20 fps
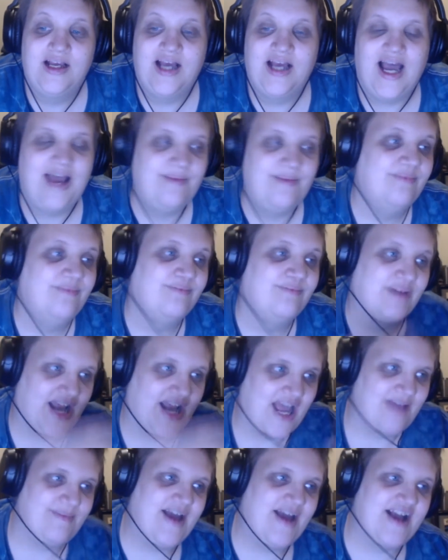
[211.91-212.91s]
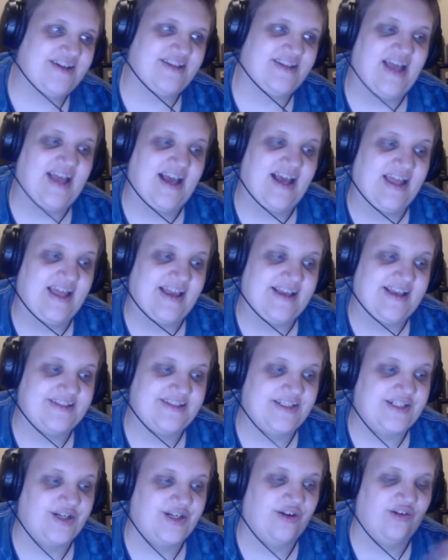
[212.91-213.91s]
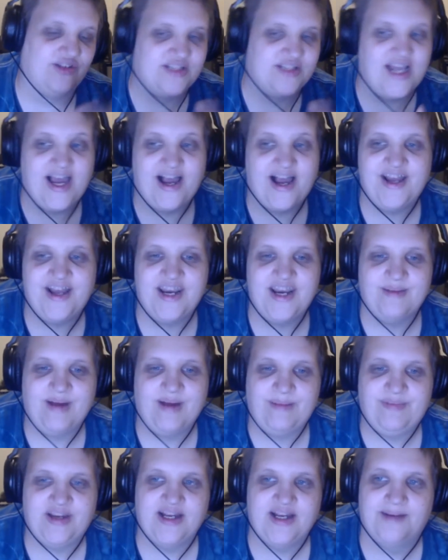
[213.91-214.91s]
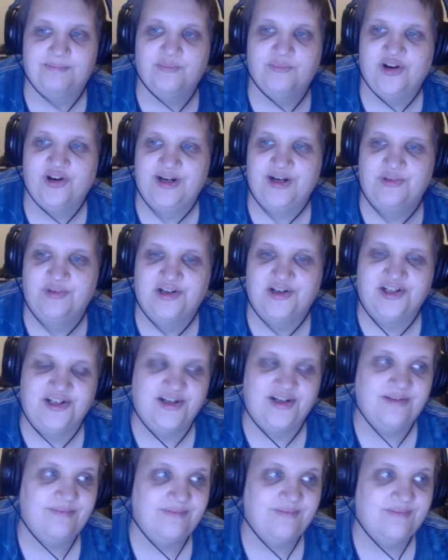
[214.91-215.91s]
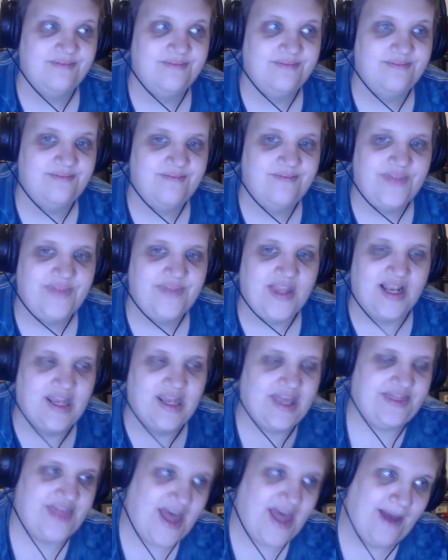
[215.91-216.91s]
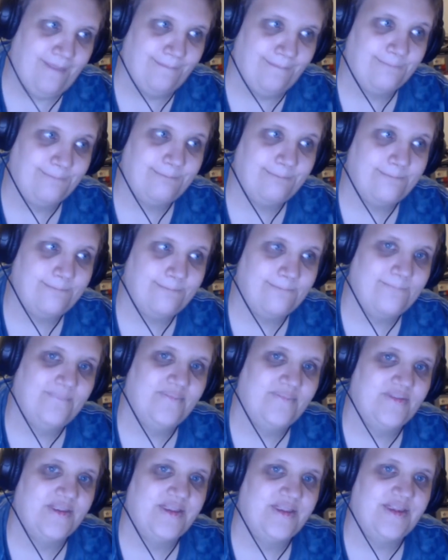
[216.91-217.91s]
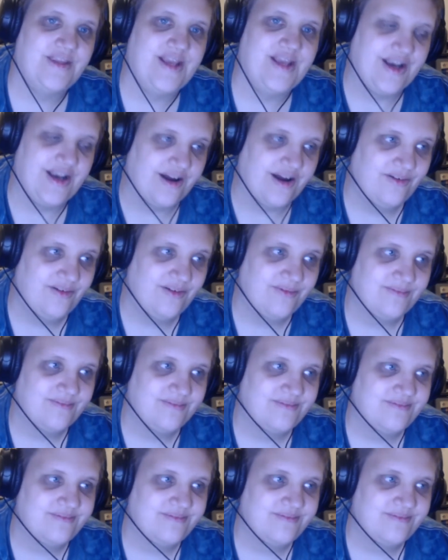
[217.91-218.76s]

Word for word: I, but I imagine that like as the show goes on, he might become more and more like them, you know,